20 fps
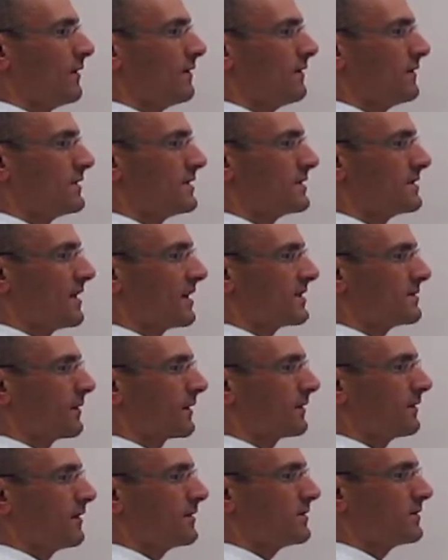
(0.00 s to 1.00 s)
This is the
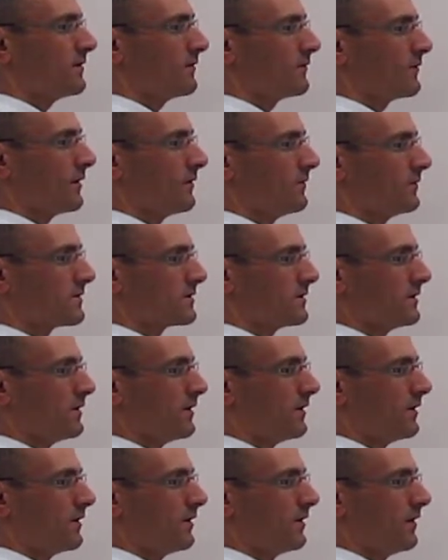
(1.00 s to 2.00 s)
expectation of Raoult's
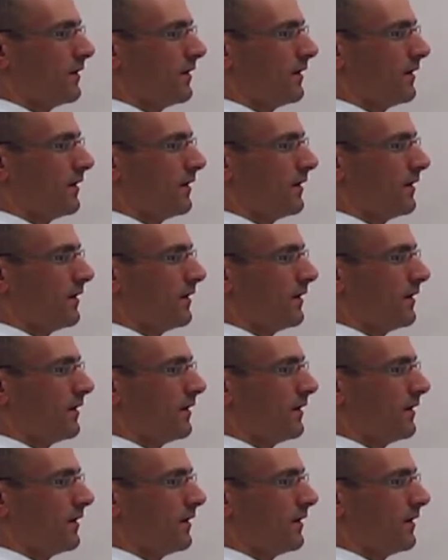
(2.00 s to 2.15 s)
law,